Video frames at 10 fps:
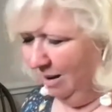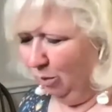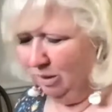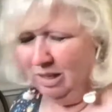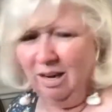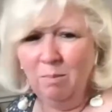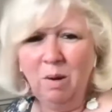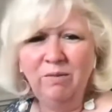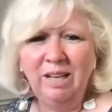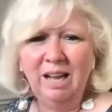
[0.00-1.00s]
Went to get up
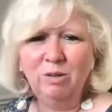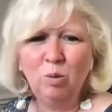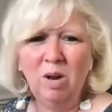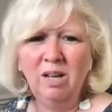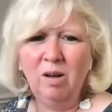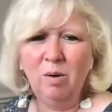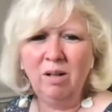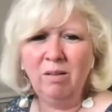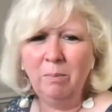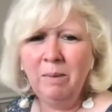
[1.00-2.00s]
off the couch a while ago and
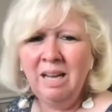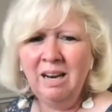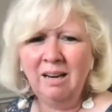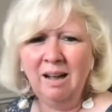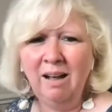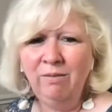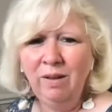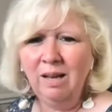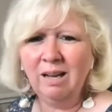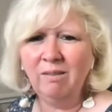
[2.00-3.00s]
I thought, man, I
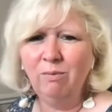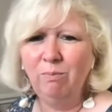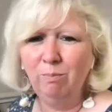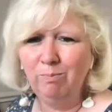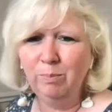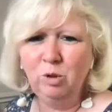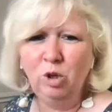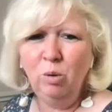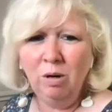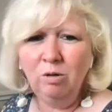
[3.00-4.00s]
feel like I'm
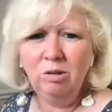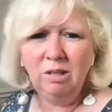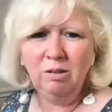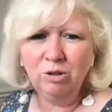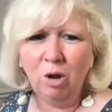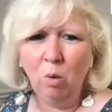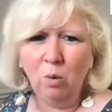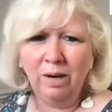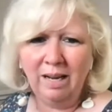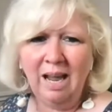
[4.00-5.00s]
200 years
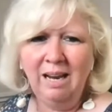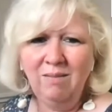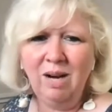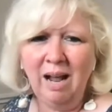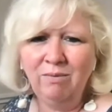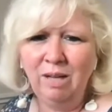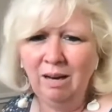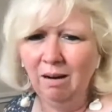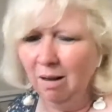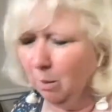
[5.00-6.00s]
old. I can't even half
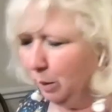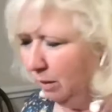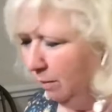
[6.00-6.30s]
get up.